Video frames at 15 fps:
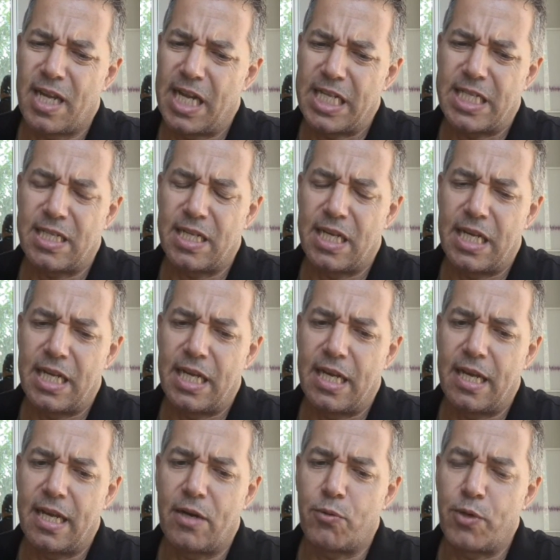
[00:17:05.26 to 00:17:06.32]
kids
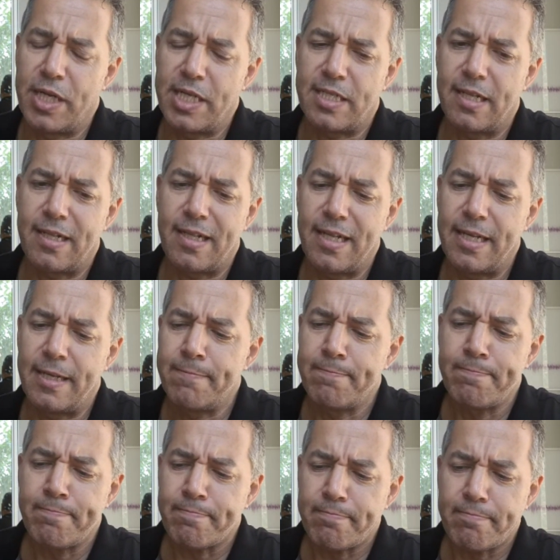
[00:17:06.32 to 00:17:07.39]
recently,
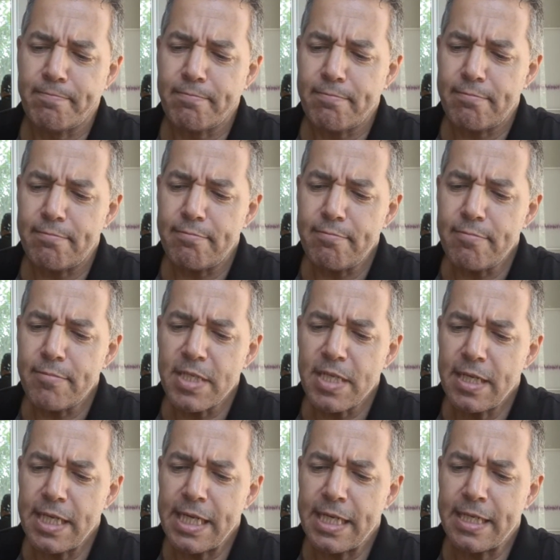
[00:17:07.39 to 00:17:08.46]

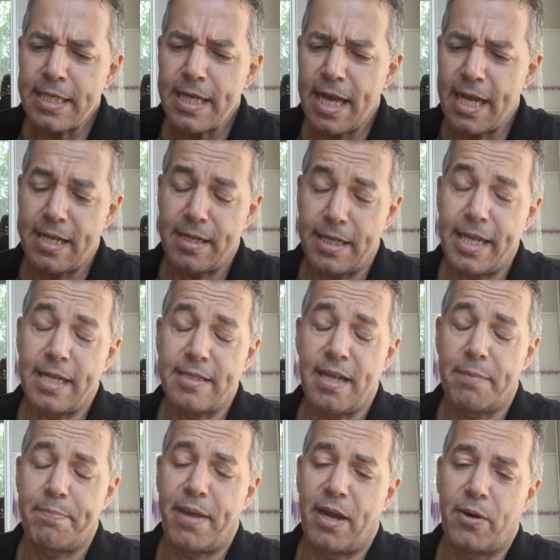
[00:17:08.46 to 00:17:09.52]
and kids
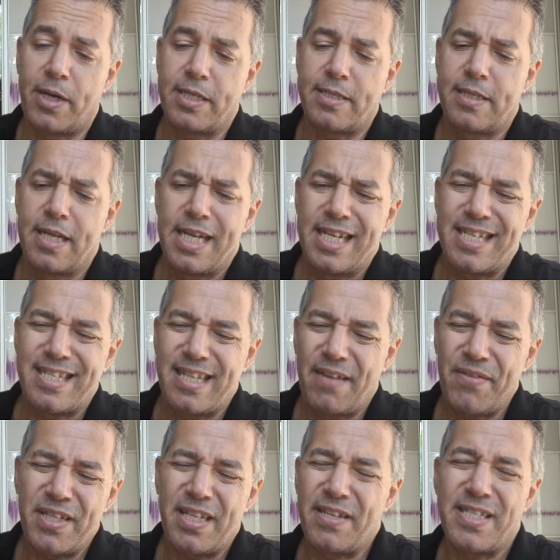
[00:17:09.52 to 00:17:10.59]
and parents.
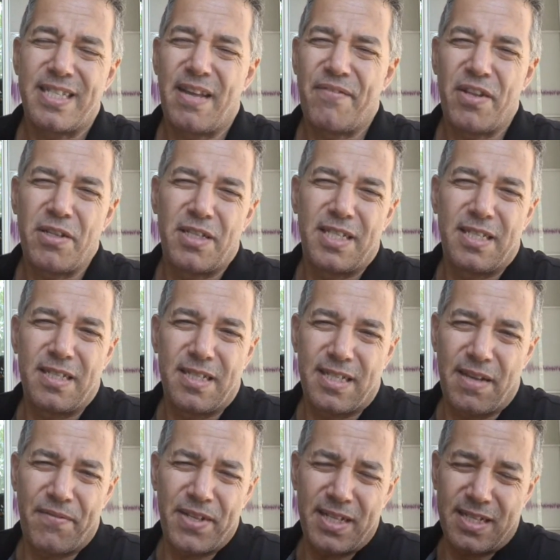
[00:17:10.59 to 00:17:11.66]

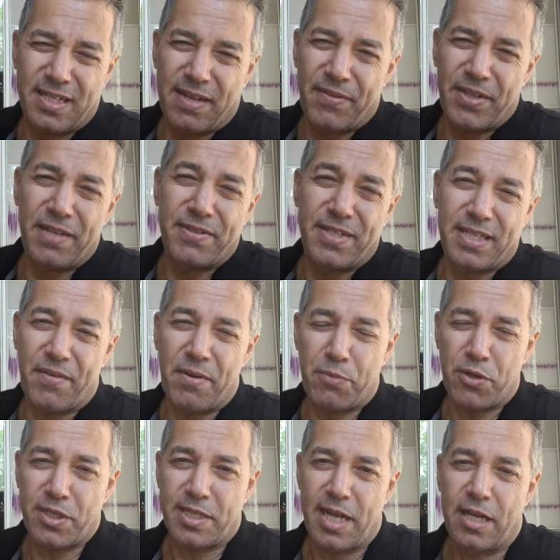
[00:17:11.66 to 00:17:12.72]

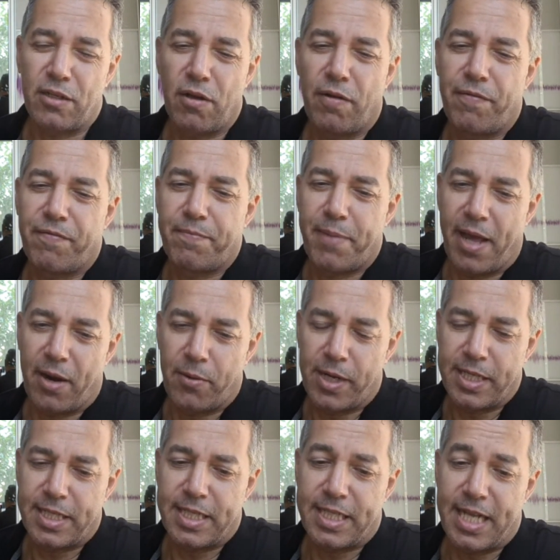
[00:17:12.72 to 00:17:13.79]
77% of
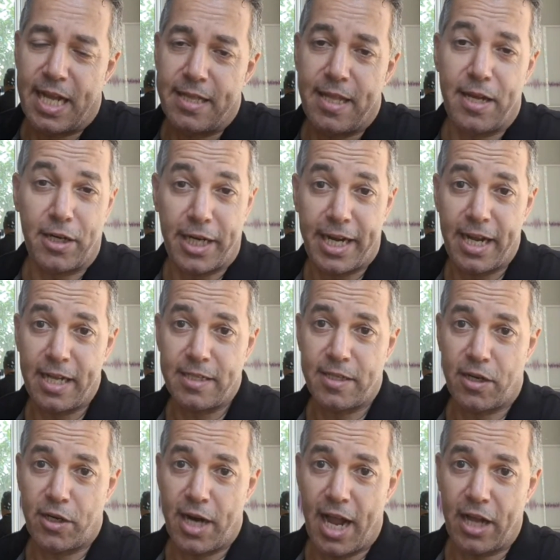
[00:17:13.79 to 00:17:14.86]
parents said that their kids
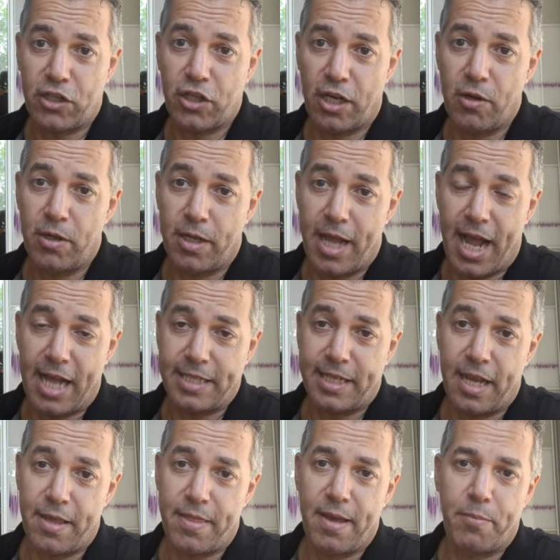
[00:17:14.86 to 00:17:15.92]
are actually
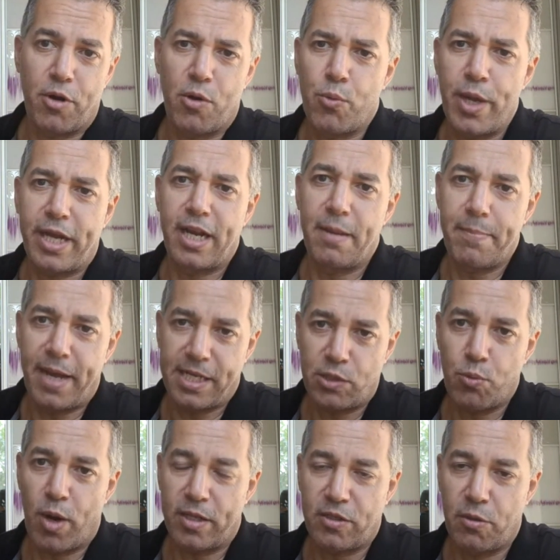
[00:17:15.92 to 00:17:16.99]
asking them on a weekly
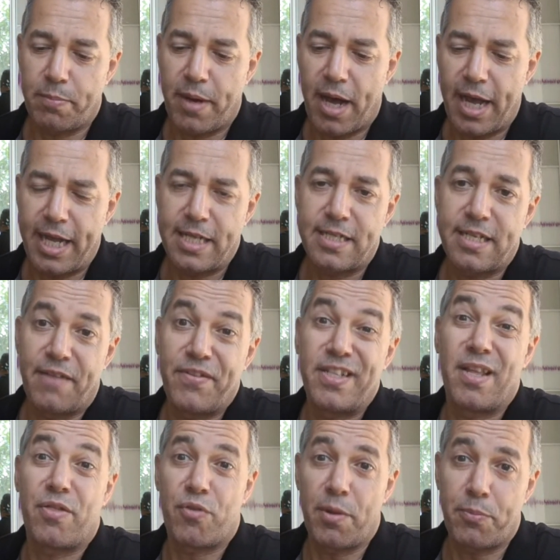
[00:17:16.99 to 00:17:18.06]
basis what to buy, and
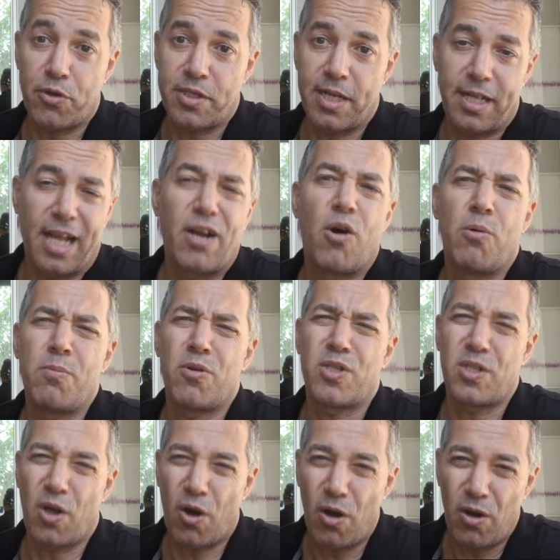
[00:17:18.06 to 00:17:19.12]
73%, like
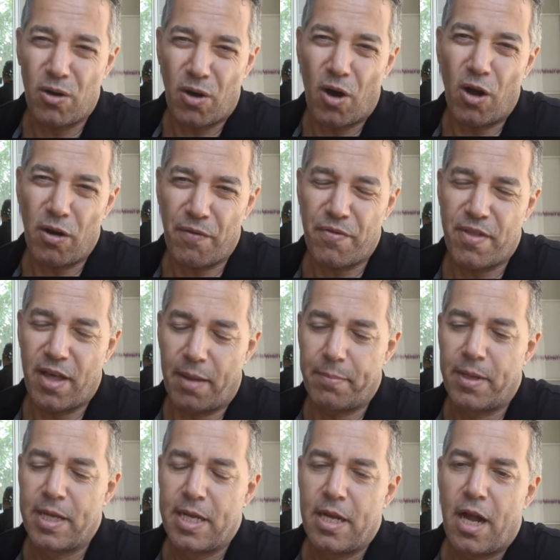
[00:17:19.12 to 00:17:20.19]
almost all of
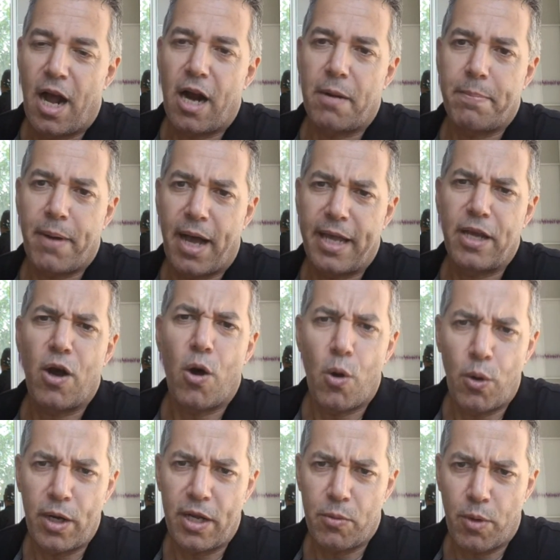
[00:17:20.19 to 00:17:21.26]
them, are buying
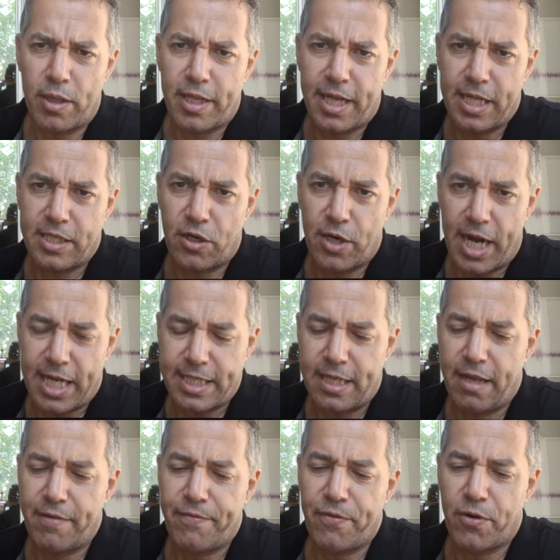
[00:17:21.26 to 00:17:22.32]
only what kids are
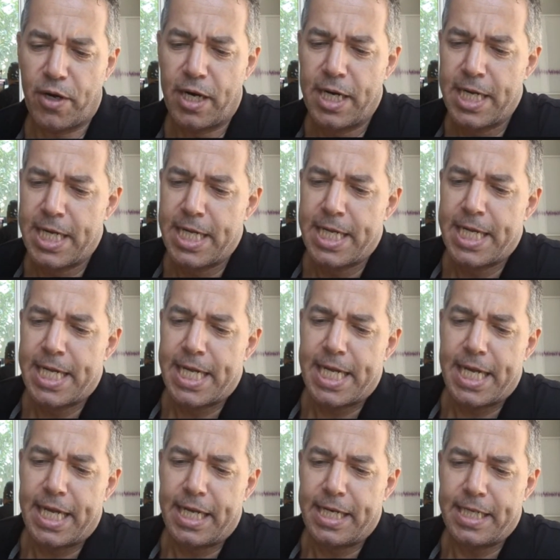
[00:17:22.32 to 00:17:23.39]
asking for.
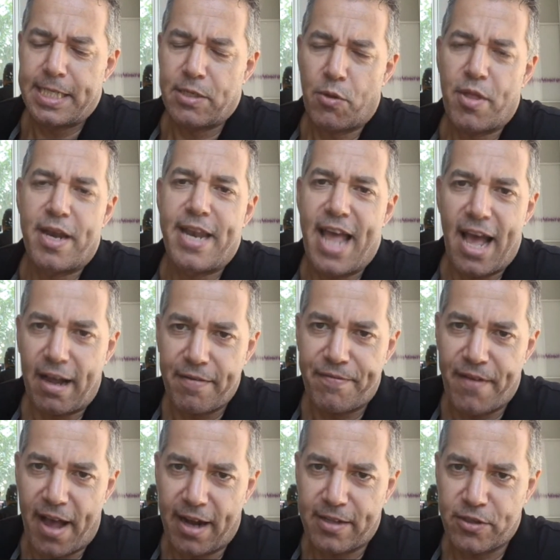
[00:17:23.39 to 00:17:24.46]
And so the nag
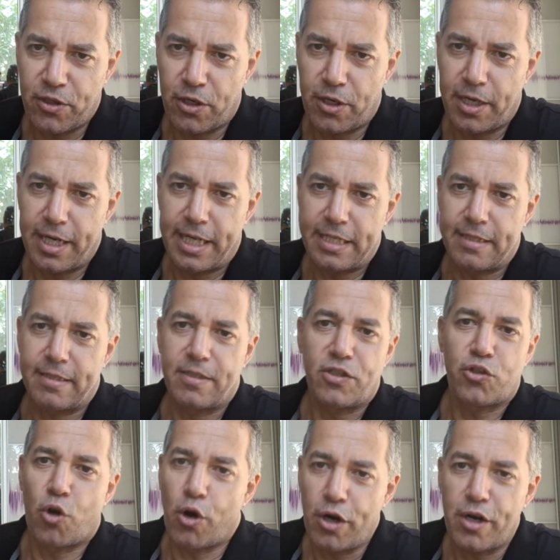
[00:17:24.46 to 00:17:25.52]
factor is
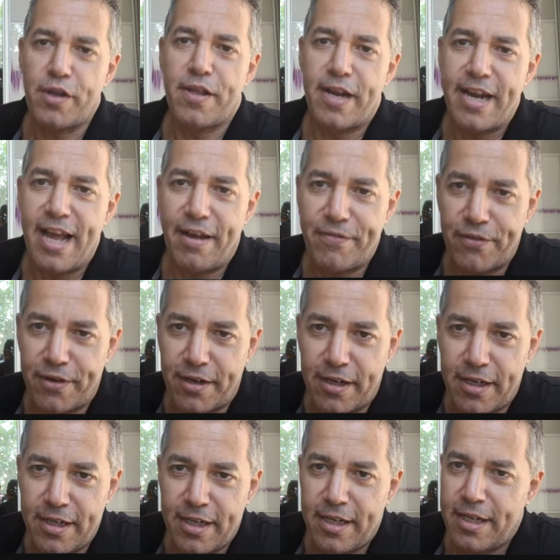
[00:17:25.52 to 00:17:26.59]
stronger than
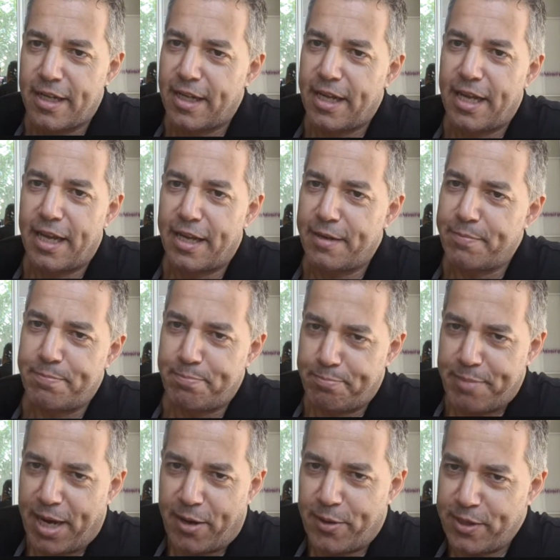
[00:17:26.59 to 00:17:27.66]
ever, and
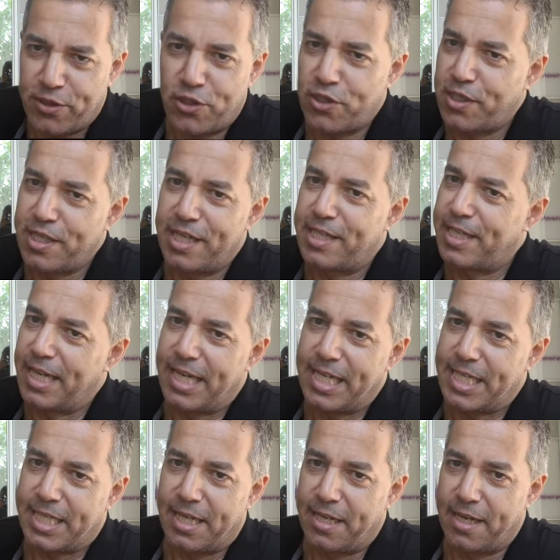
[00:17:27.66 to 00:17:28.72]
parents just need to
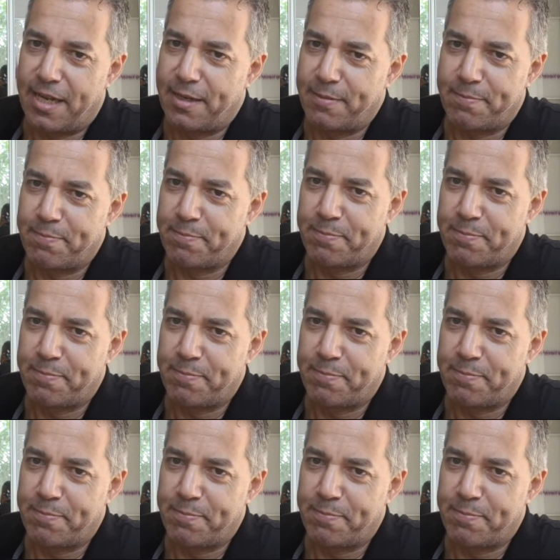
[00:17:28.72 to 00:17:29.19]
listen and